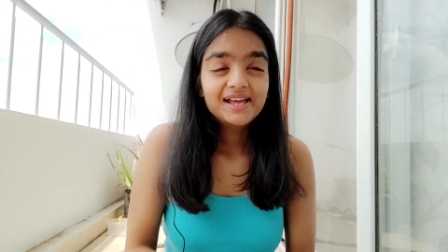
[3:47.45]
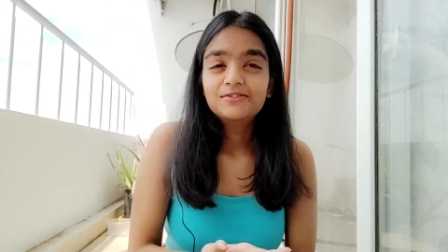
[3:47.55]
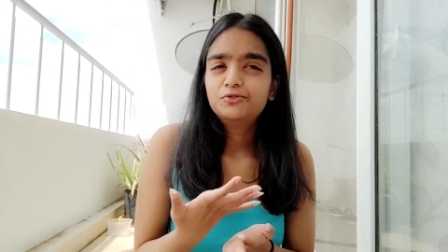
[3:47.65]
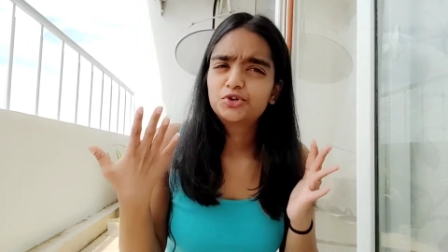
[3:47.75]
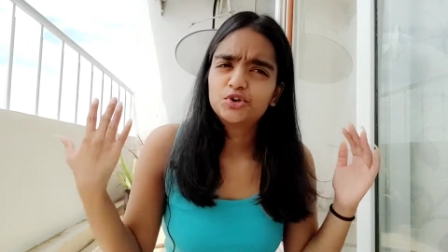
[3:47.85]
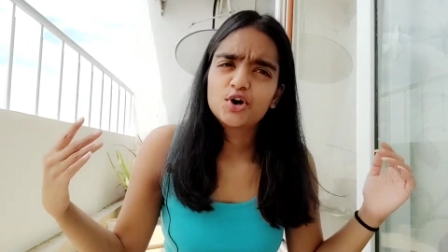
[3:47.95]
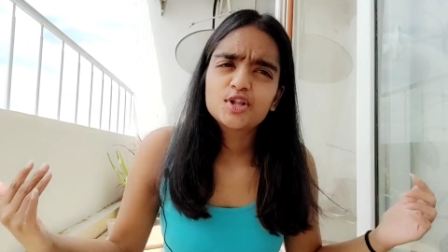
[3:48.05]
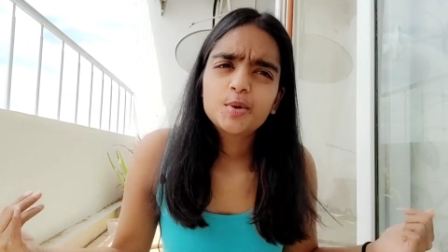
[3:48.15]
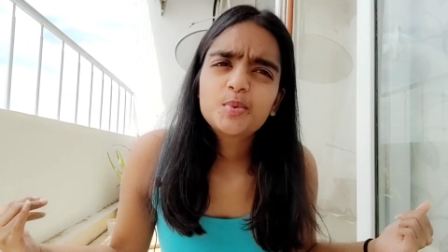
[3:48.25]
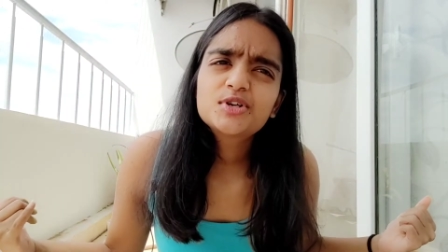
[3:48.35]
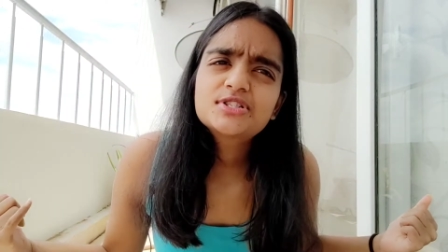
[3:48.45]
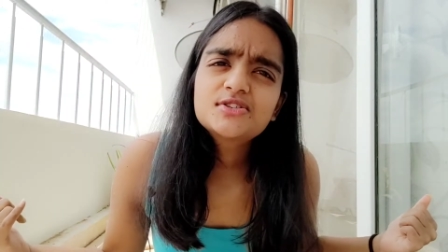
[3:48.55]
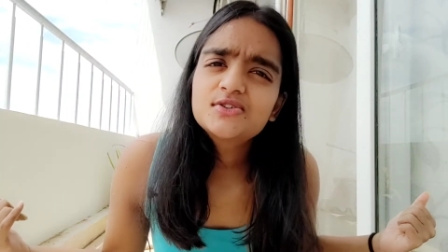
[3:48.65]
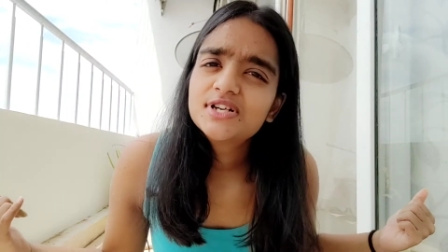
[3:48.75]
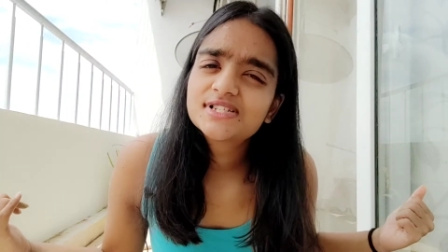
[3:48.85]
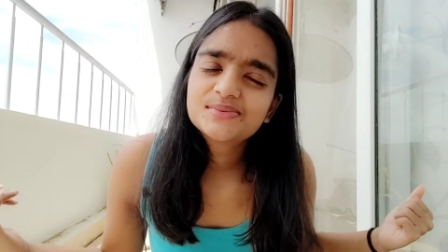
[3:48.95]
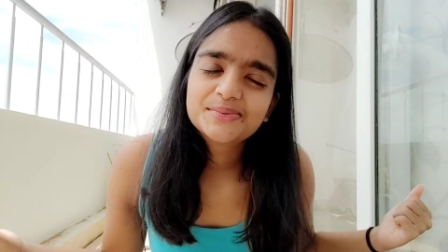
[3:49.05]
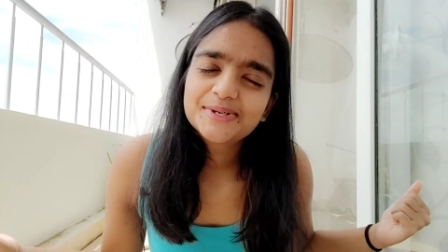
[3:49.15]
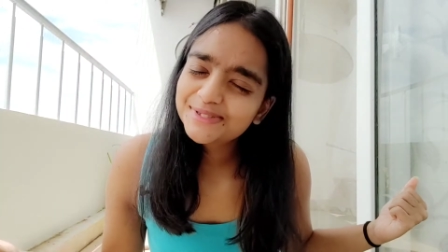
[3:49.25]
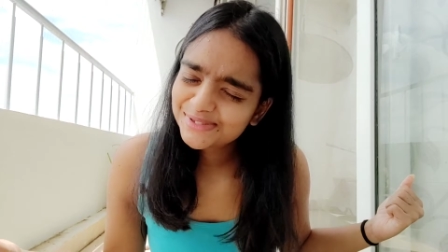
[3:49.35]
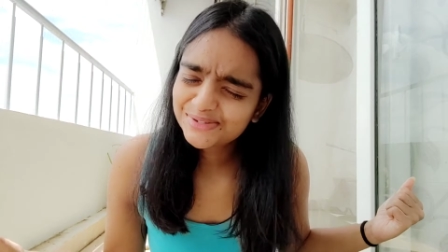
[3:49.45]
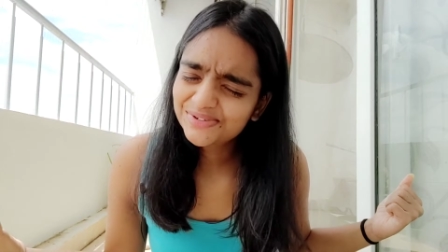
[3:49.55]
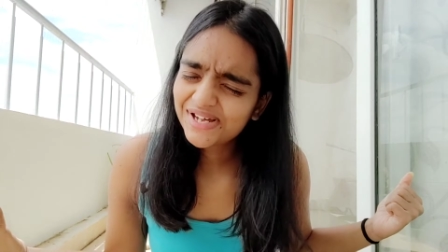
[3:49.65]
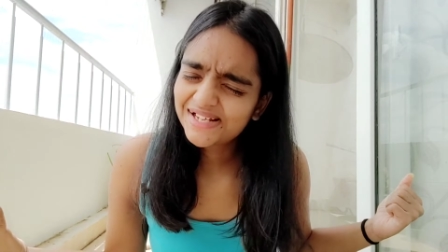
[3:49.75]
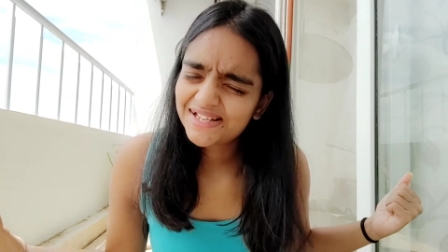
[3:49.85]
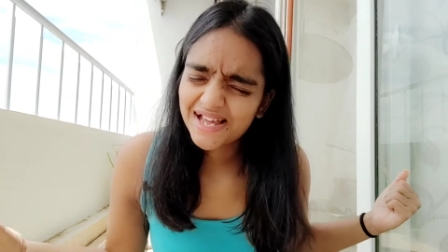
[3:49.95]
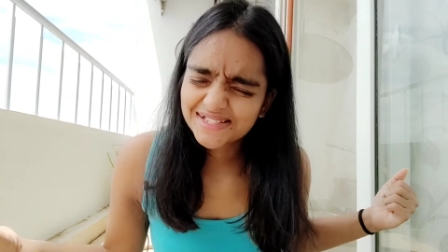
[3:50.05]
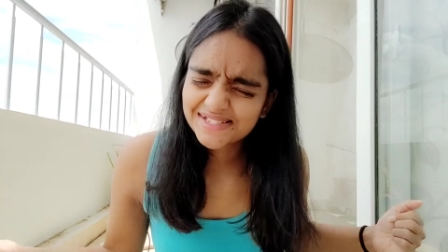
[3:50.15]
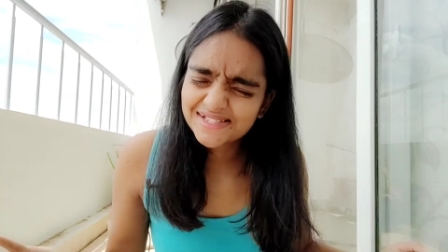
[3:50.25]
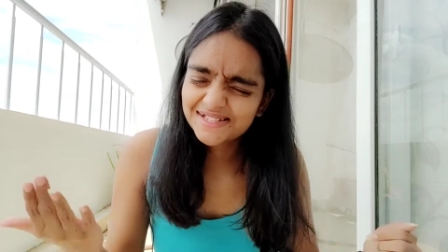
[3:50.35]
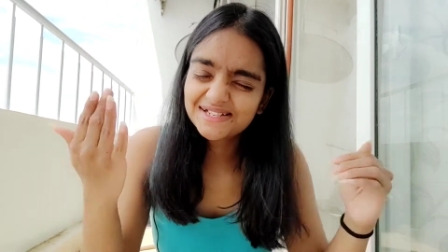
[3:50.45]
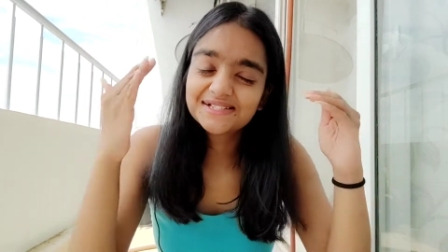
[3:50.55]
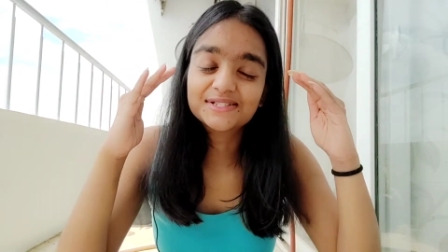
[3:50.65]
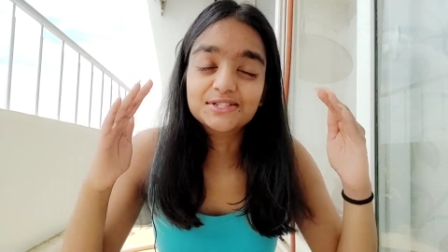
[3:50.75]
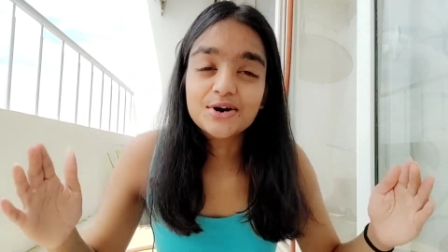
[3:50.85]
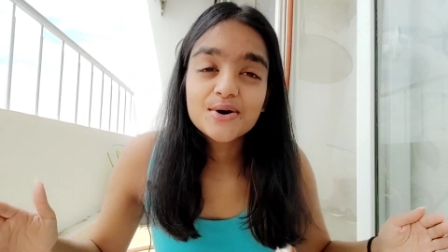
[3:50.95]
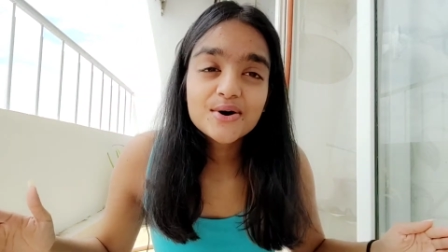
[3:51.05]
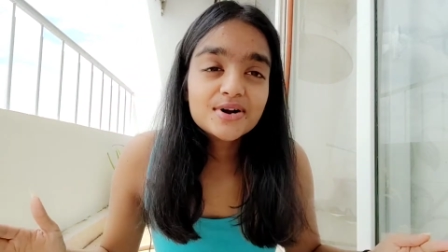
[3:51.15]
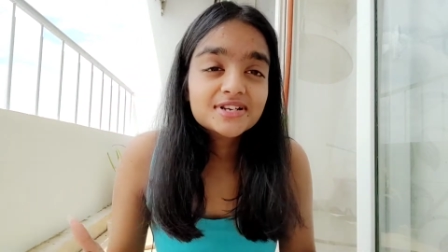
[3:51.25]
If you're not the person who doesn't want to wear the accessories, don't.